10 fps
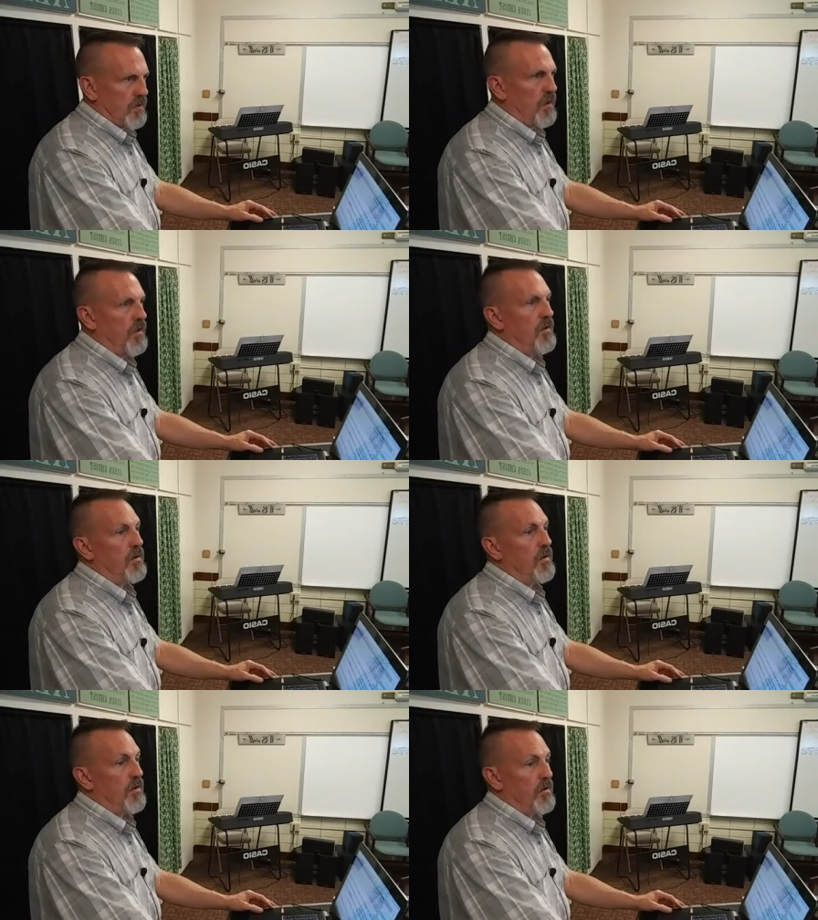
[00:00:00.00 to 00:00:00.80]
And
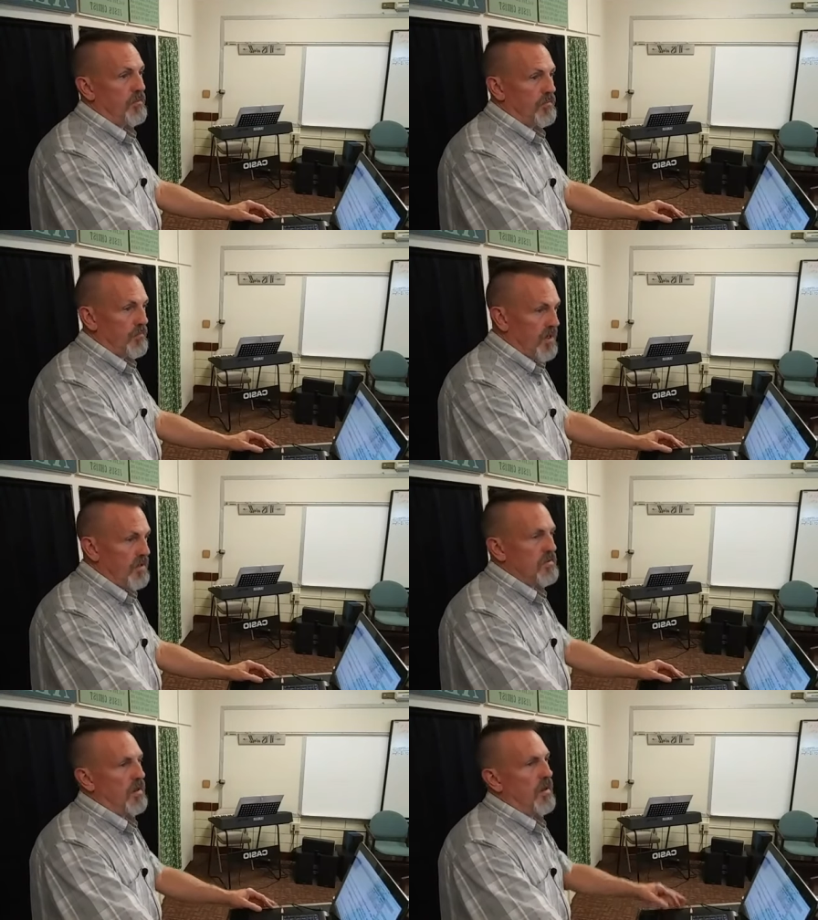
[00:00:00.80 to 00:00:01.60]
in the
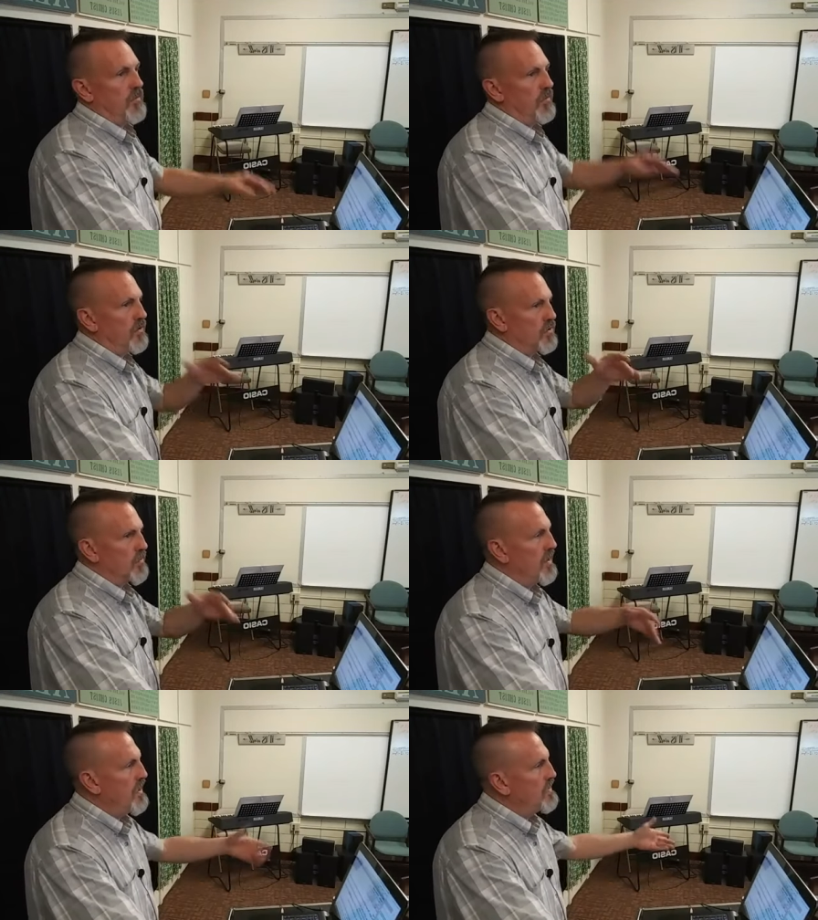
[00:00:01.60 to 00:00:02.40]
meantime, those
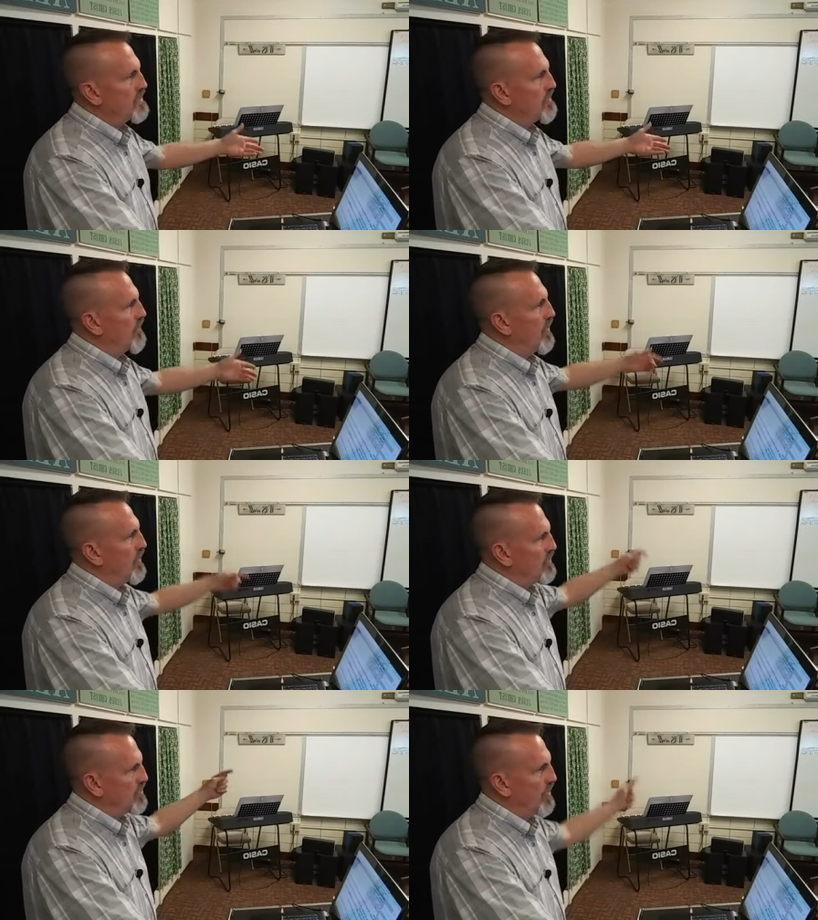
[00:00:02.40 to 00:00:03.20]
means
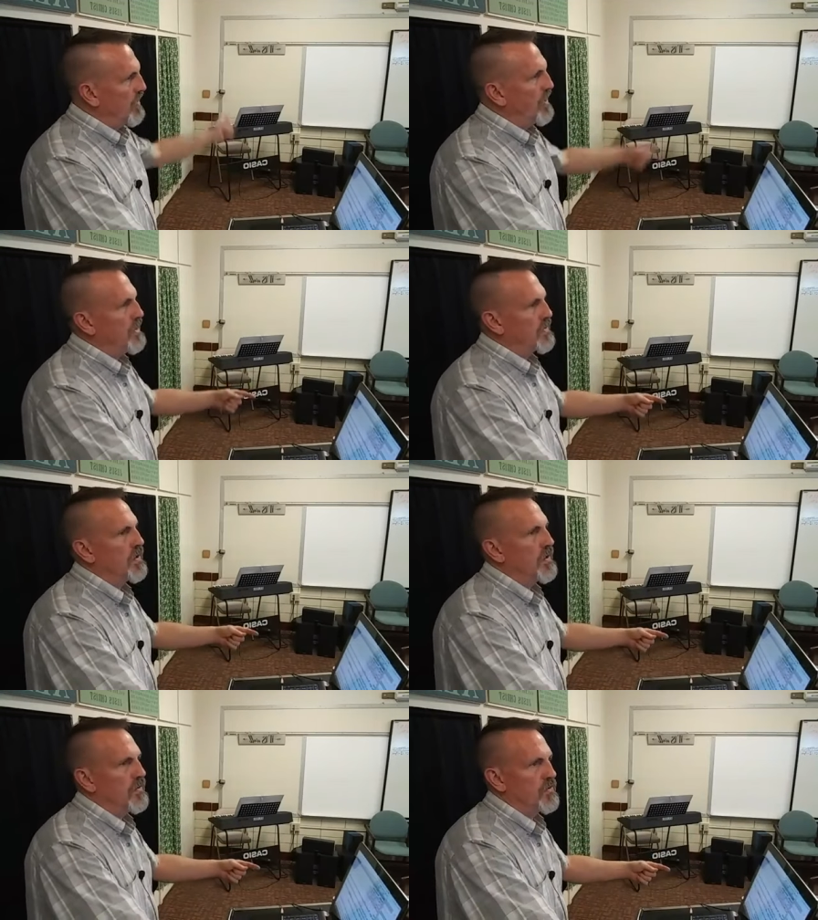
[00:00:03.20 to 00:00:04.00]
involved was bringing
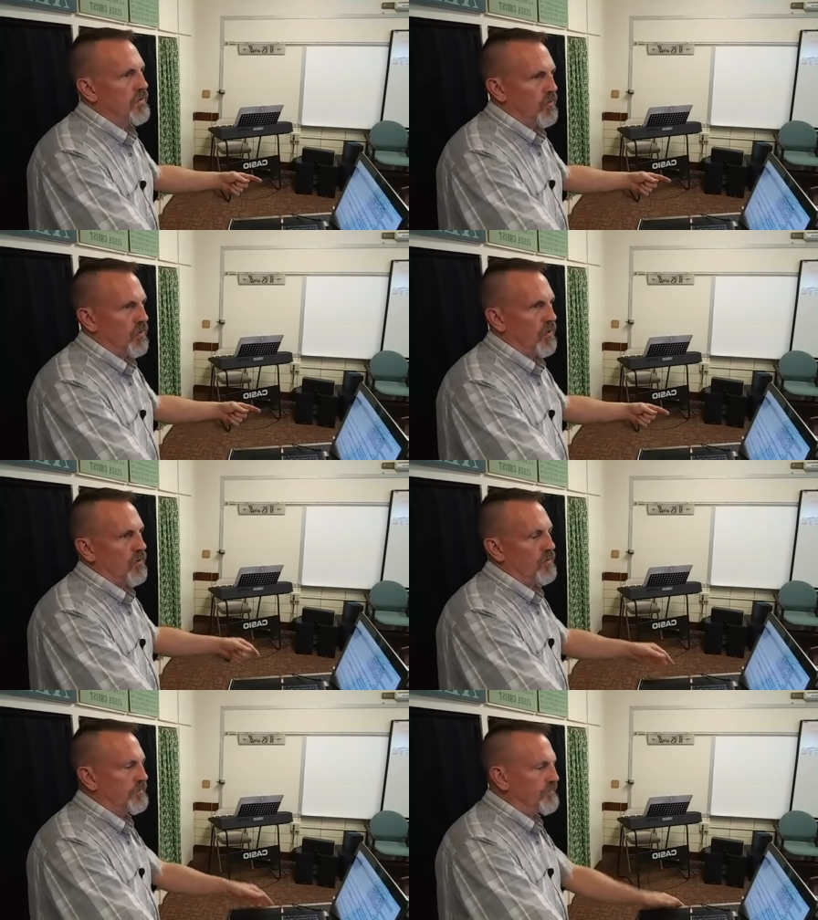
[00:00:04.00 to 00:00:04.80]
sin into the
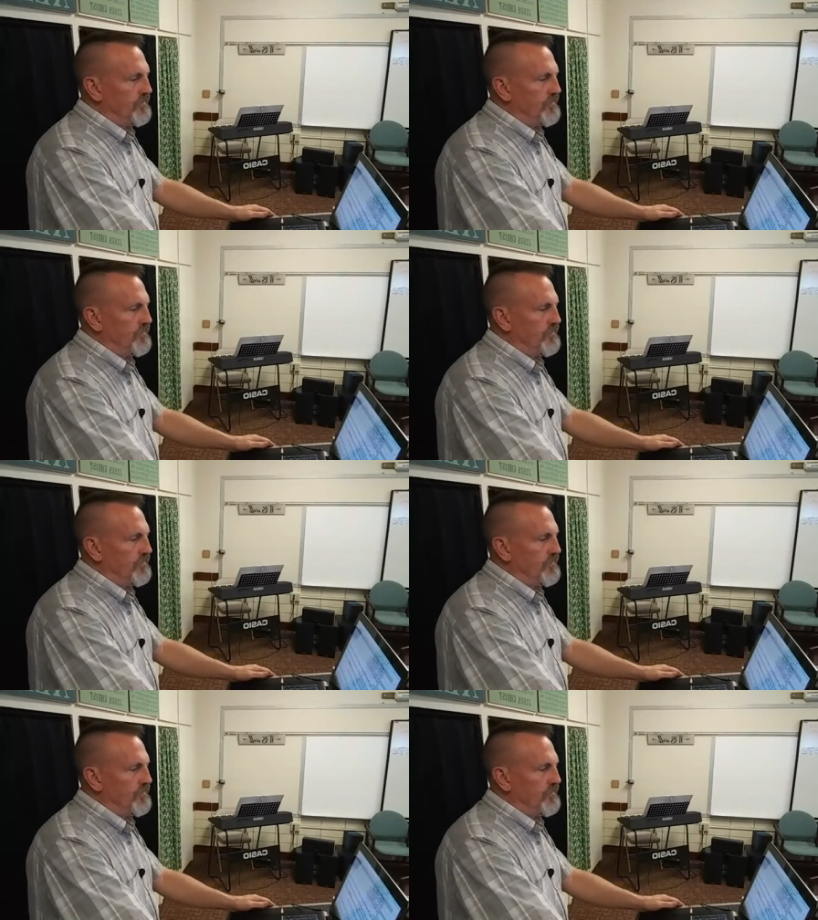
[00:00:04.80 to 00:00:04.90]
world,